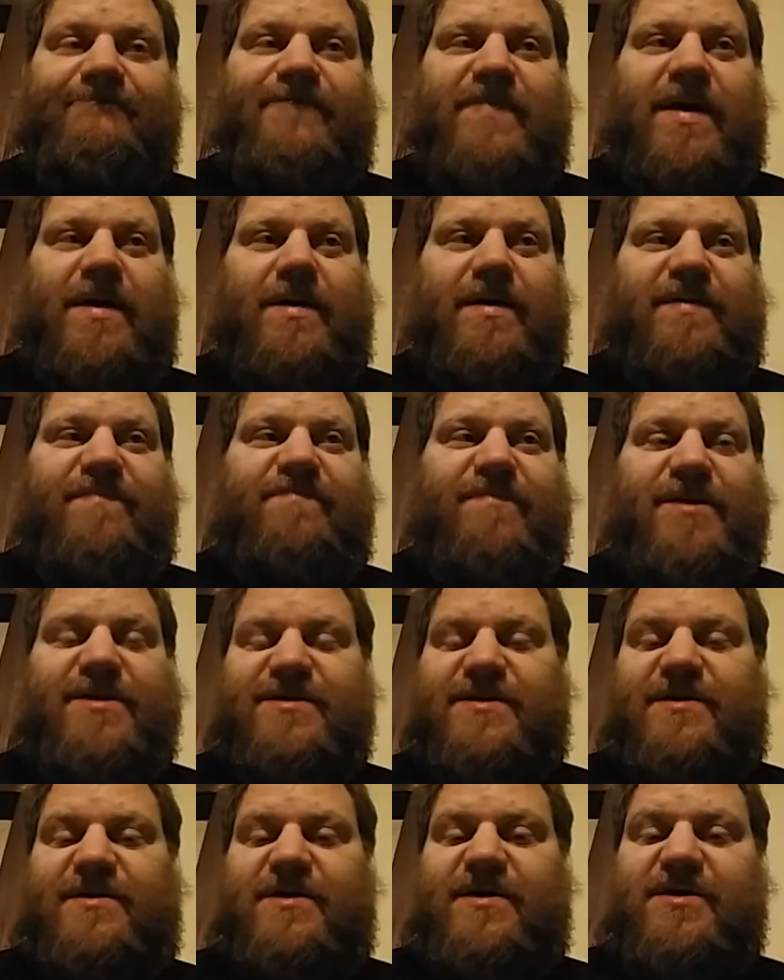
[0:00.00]

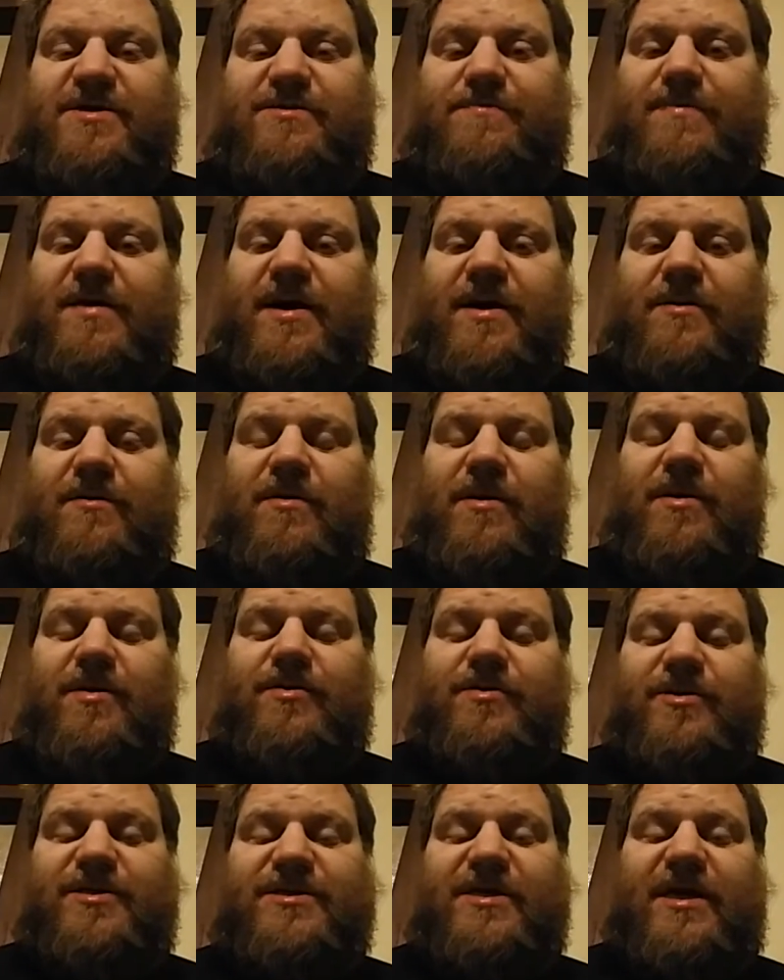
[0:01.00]
investigation
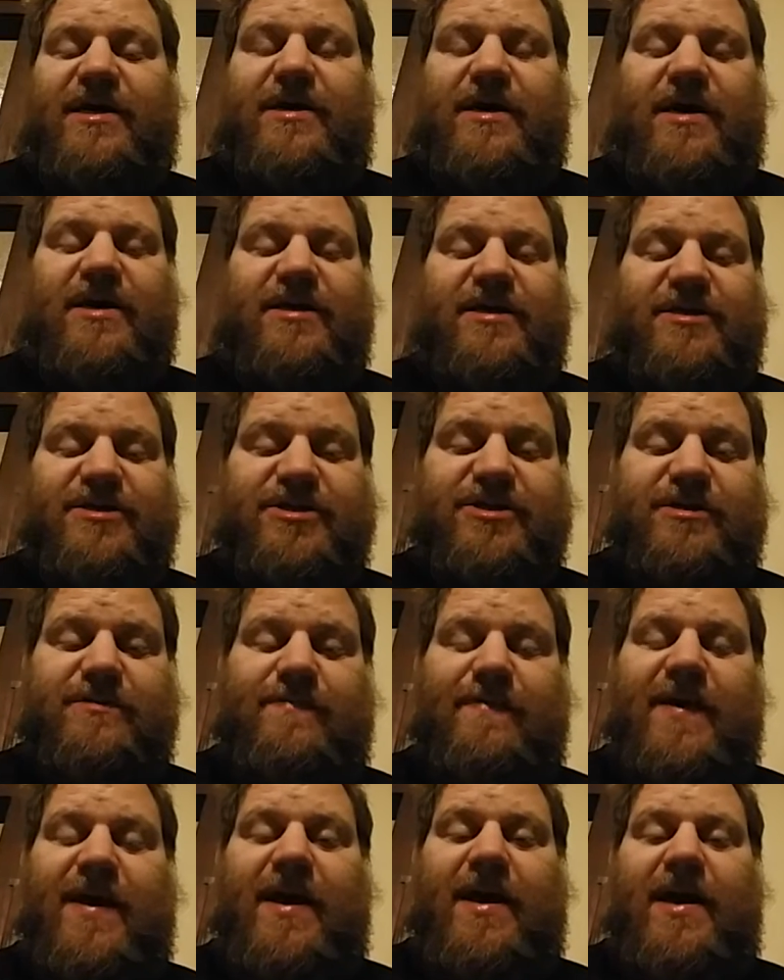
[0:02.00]
background or psychology,
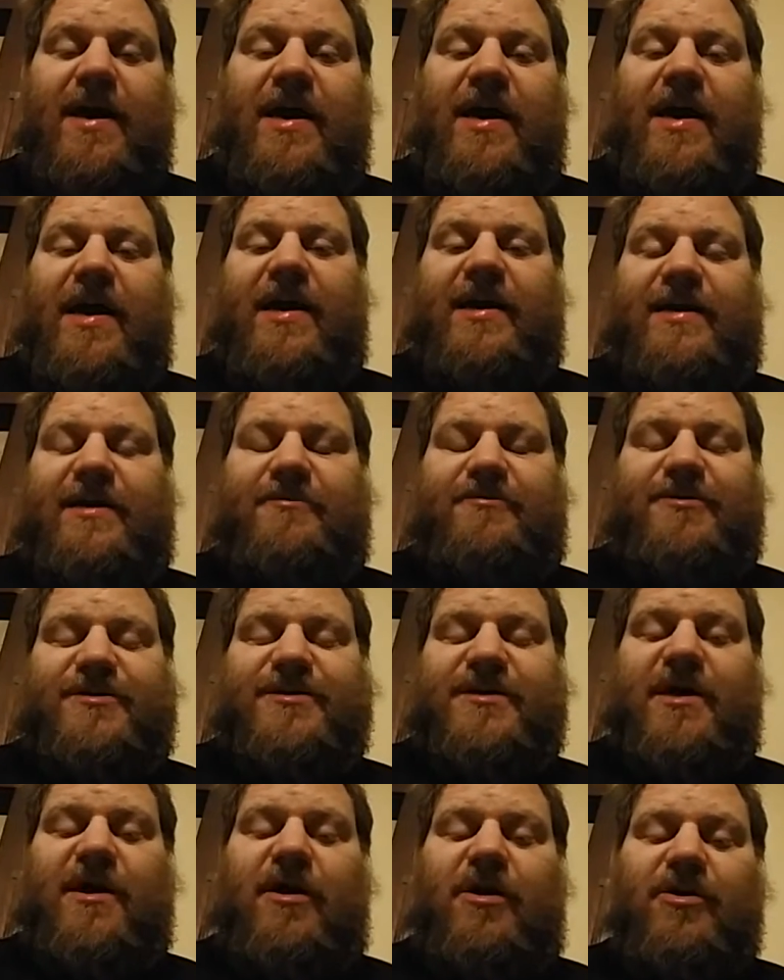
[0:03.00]
and it was
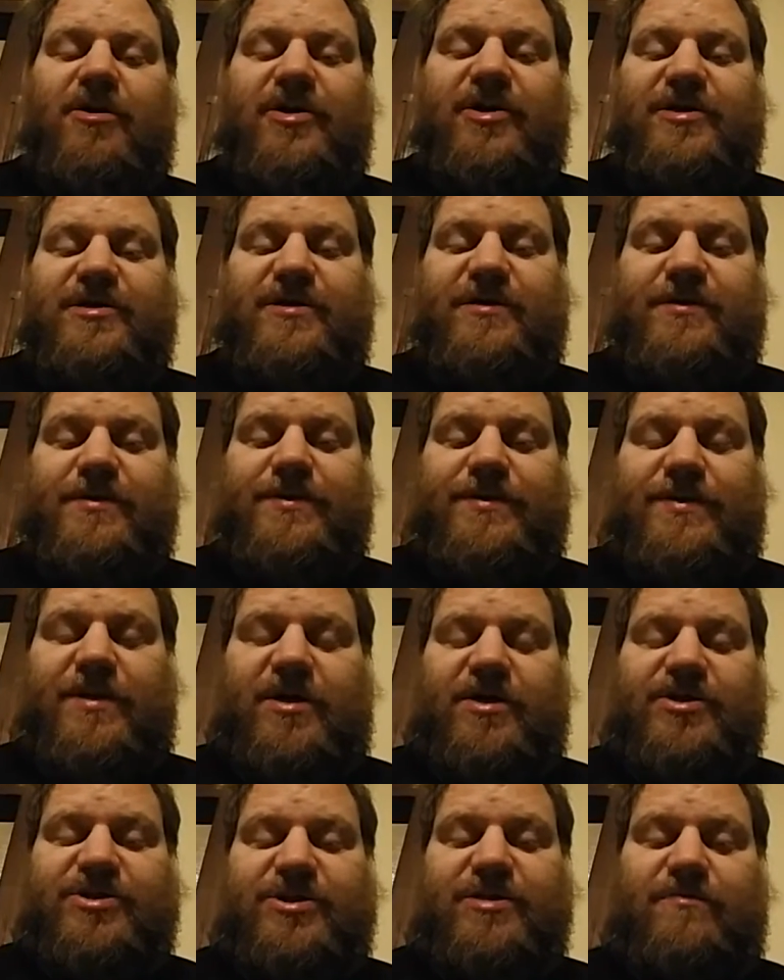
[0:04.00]
cognitive
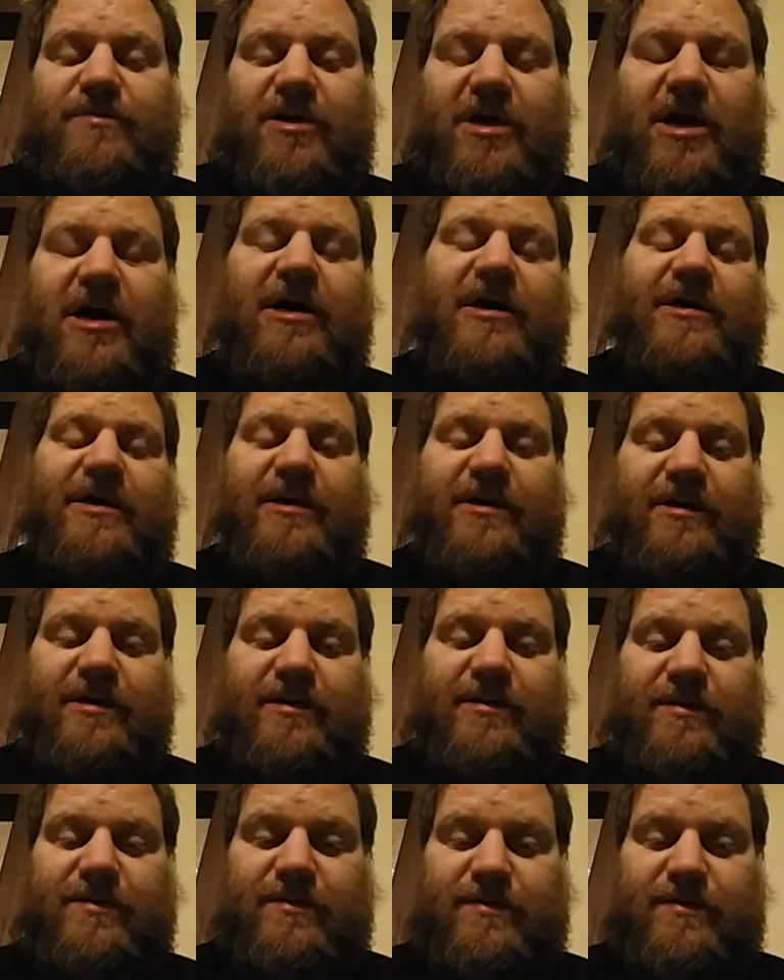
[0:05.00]
function blocking.